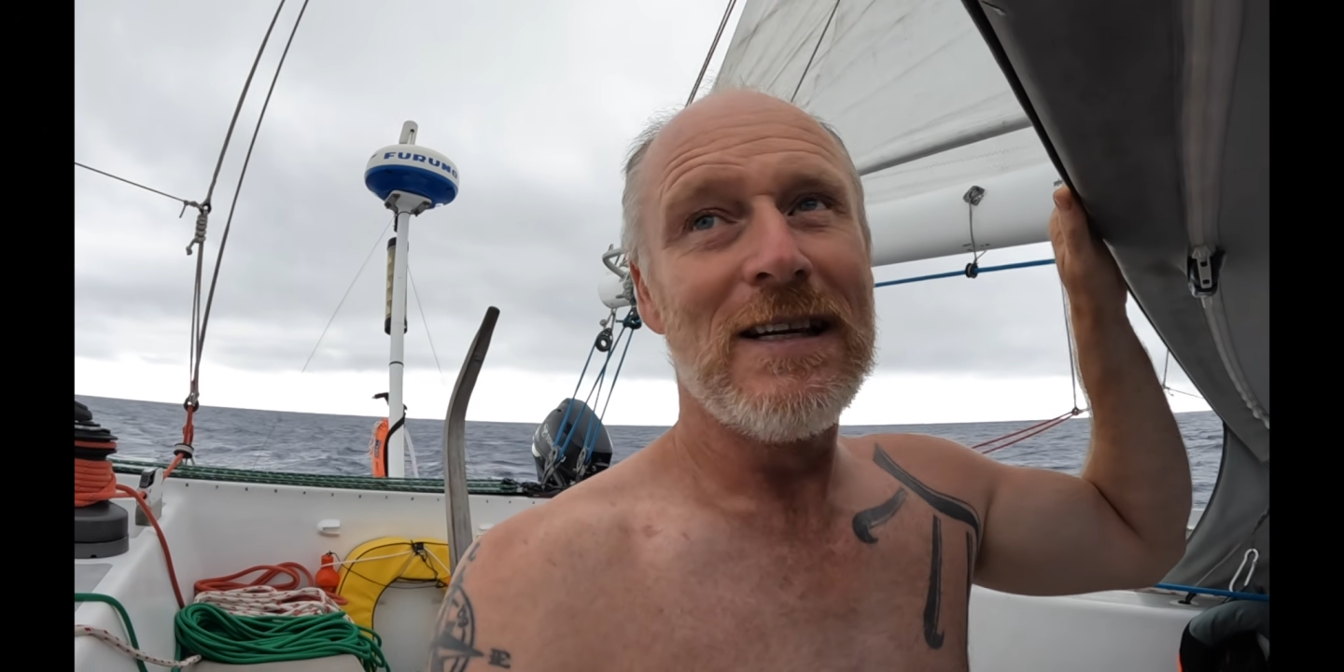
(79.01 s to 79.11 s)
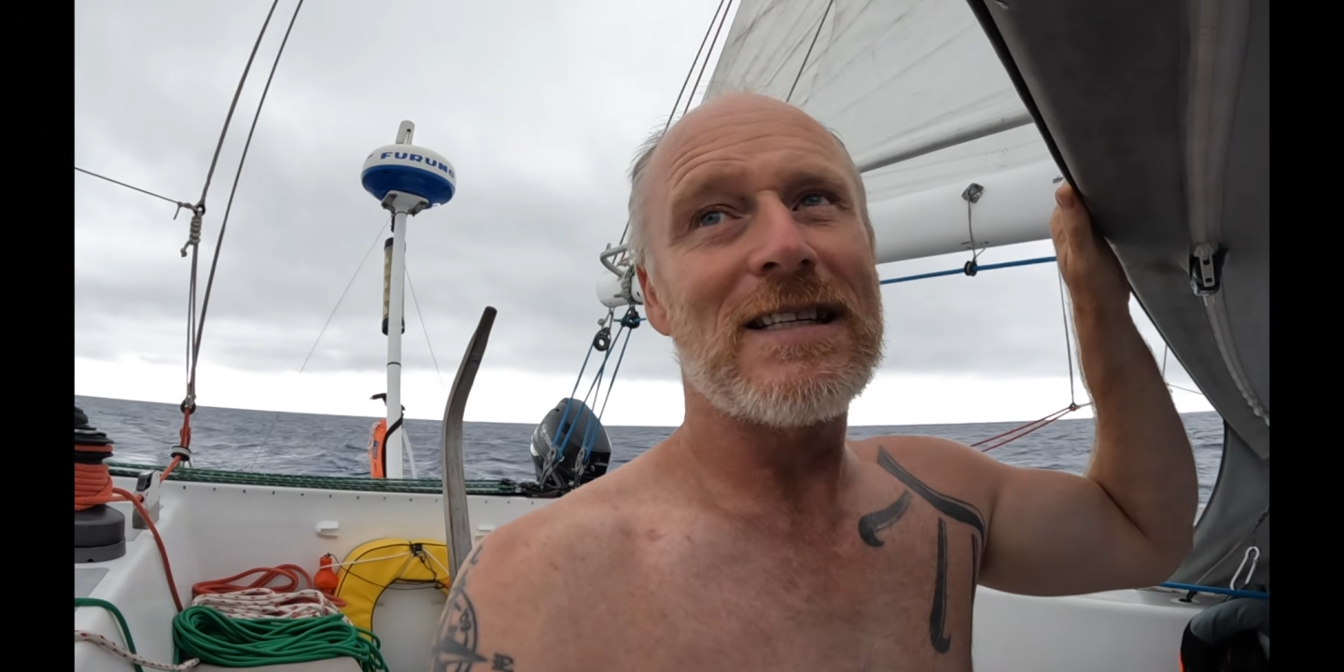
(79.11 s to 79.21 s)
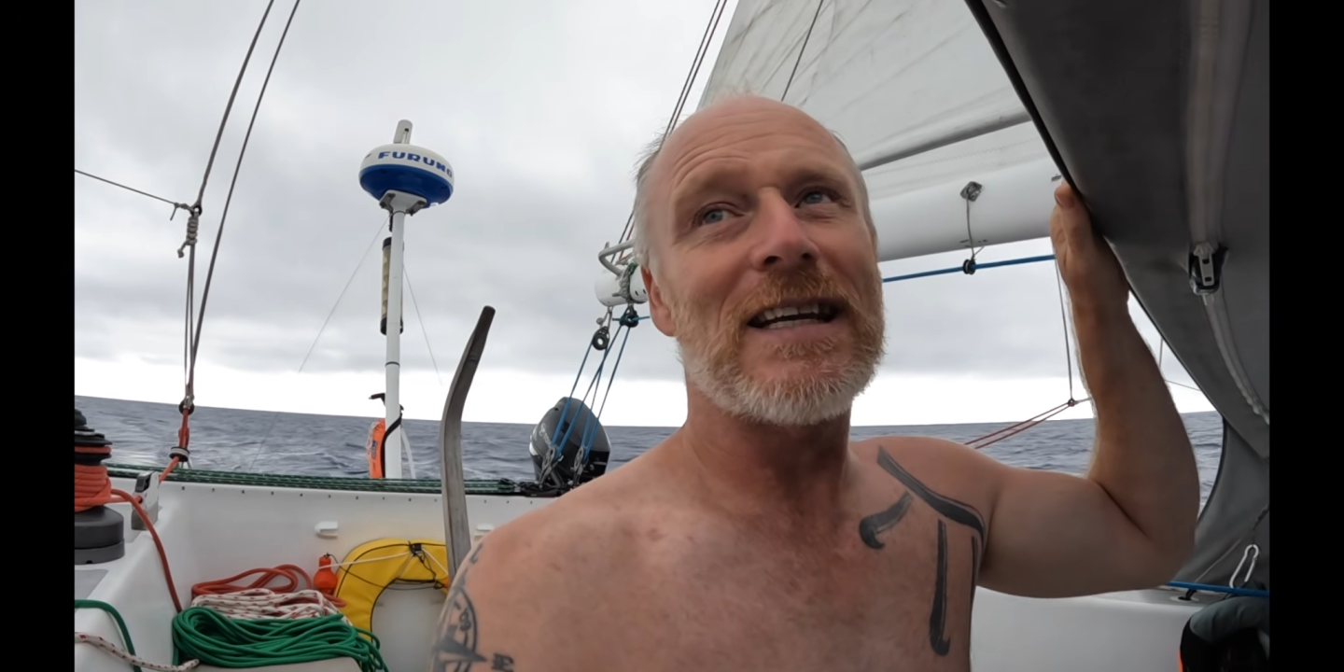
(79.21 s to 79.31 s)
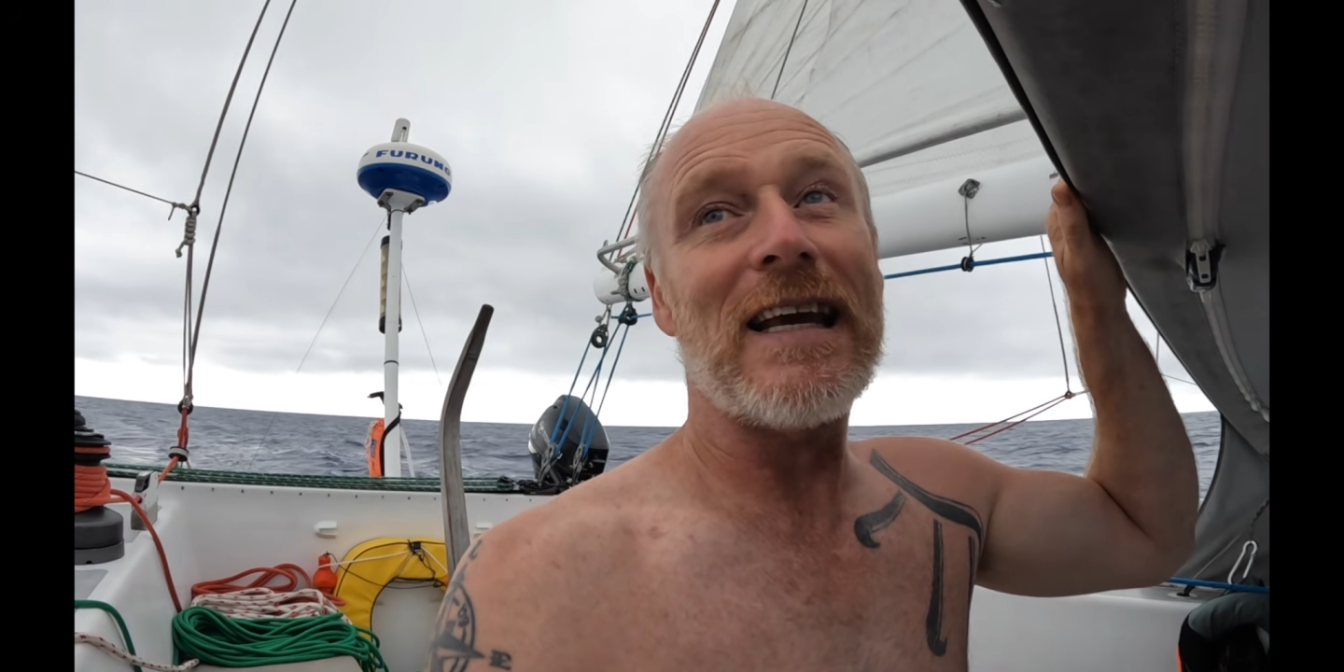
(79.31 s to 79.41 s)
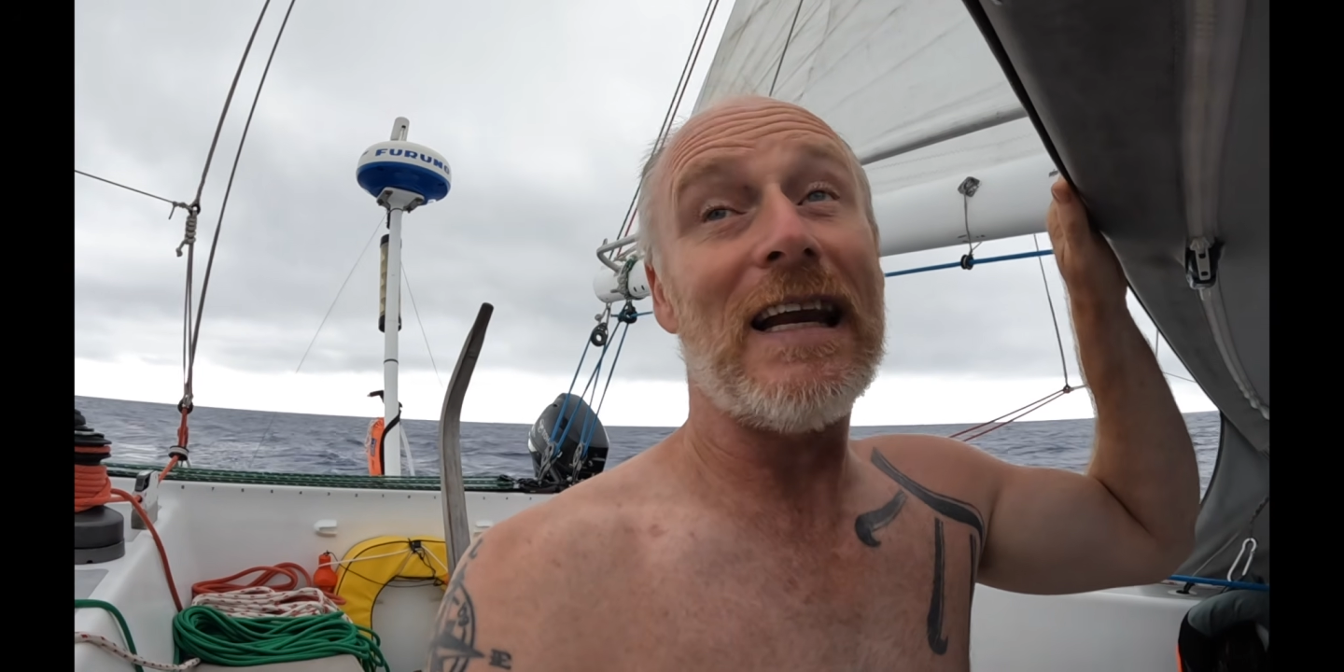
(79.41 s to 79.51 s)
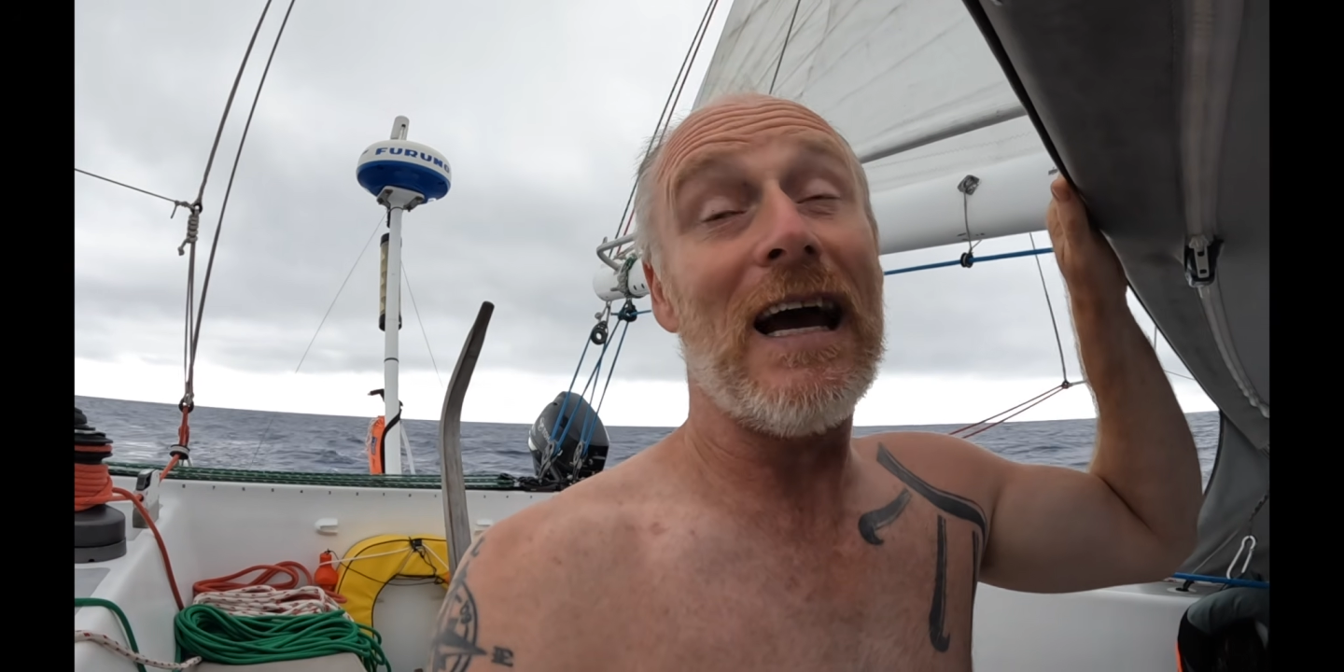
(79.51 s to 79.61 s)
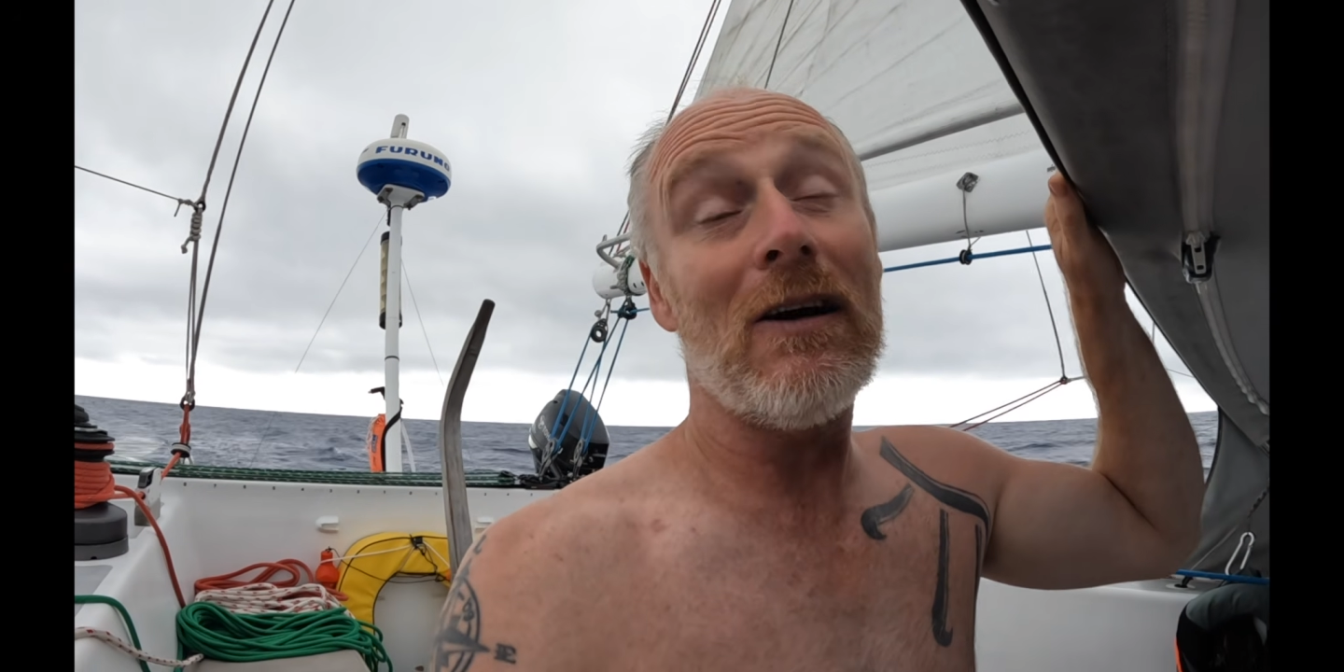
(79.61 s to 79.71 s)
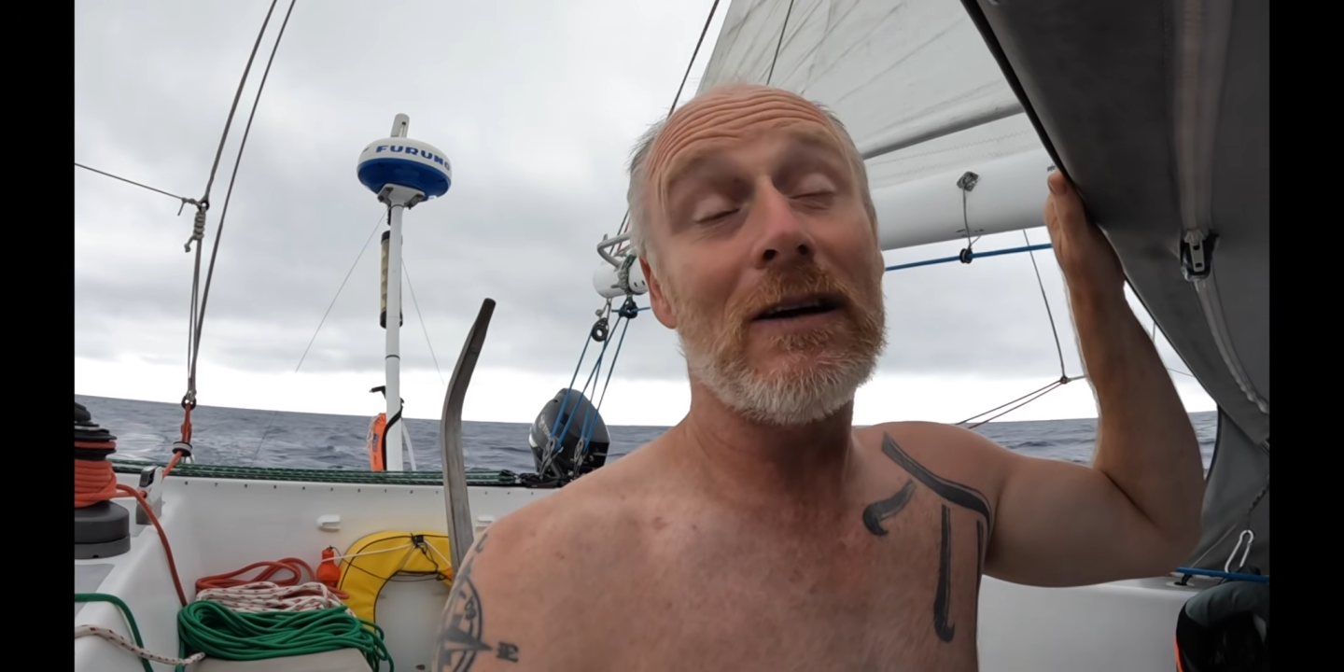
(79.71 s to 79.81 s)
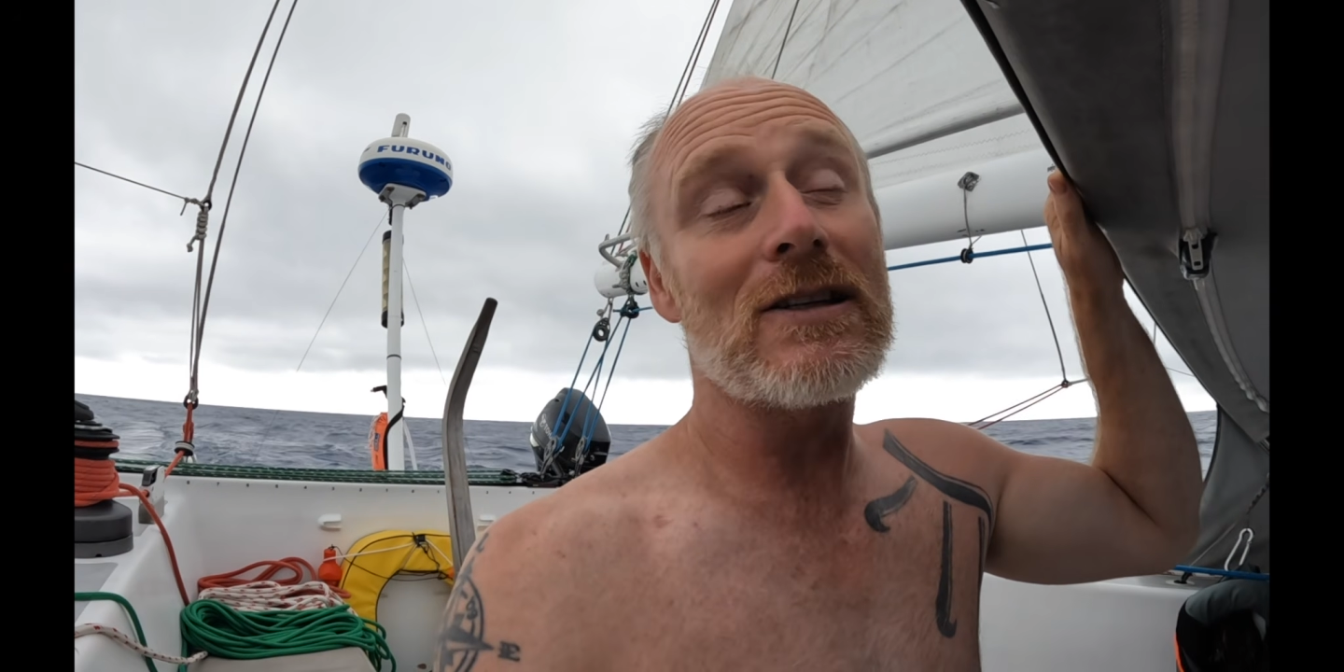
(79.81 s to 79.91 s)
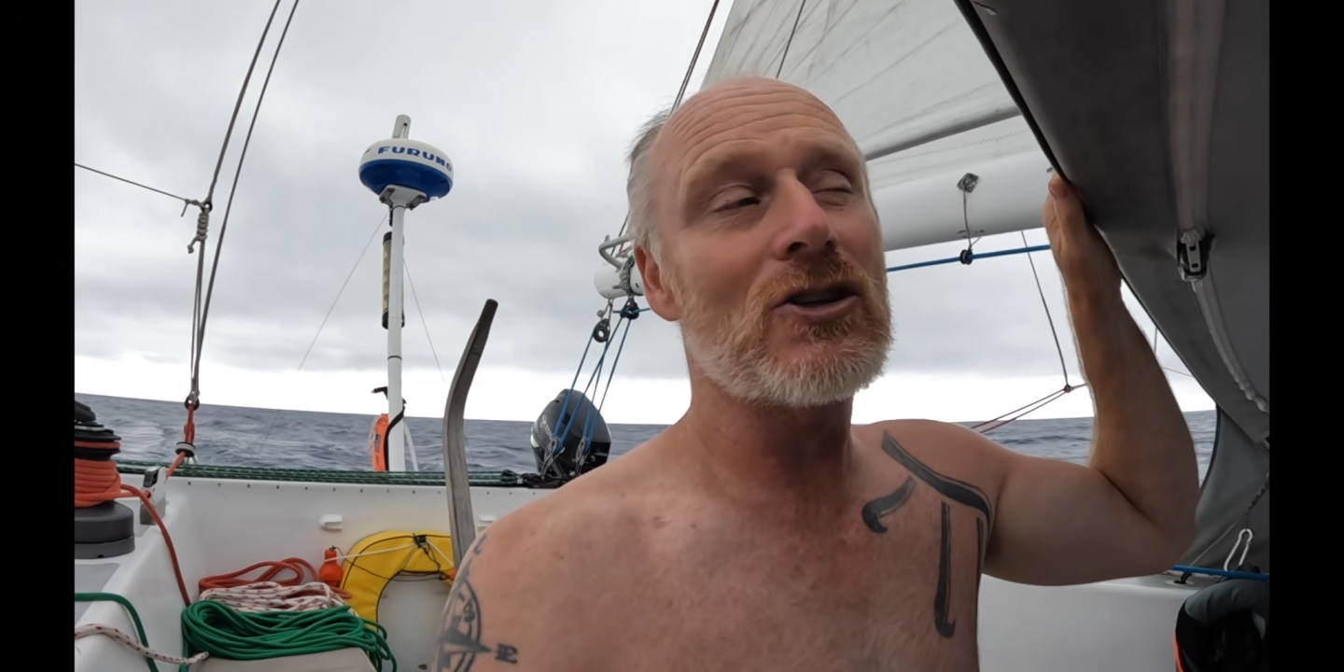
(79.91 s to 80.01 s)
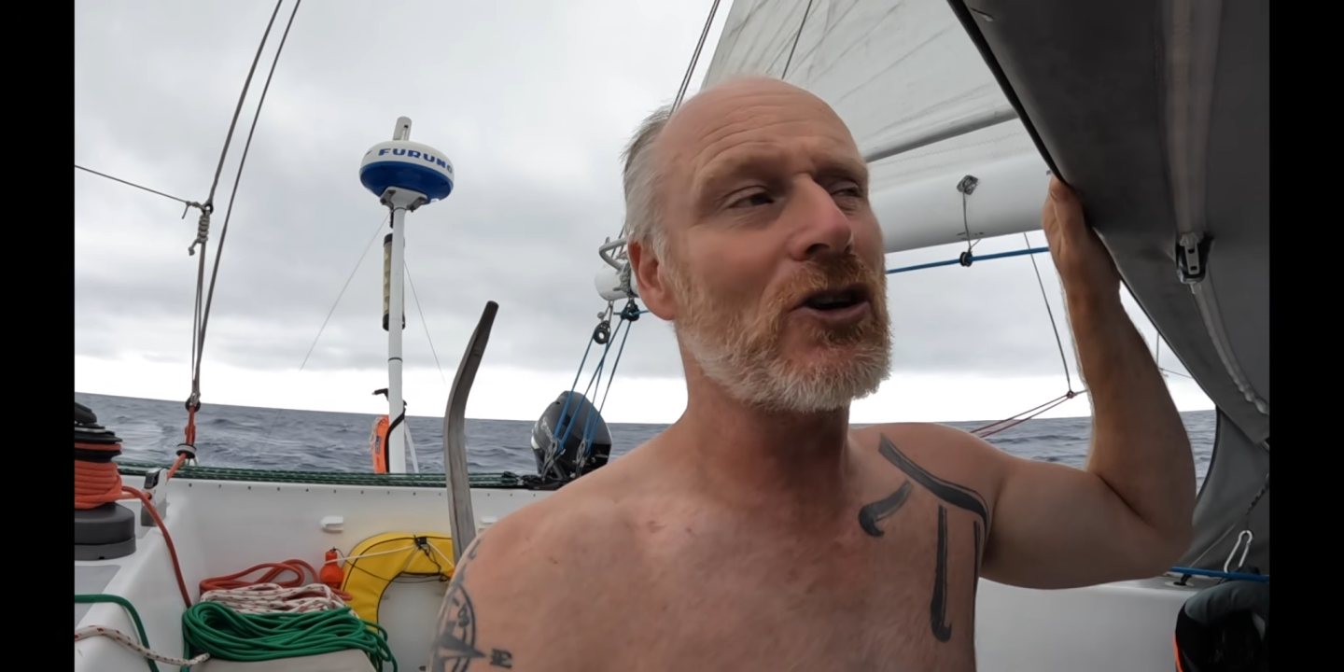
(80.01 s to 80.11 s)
stick it out? It's a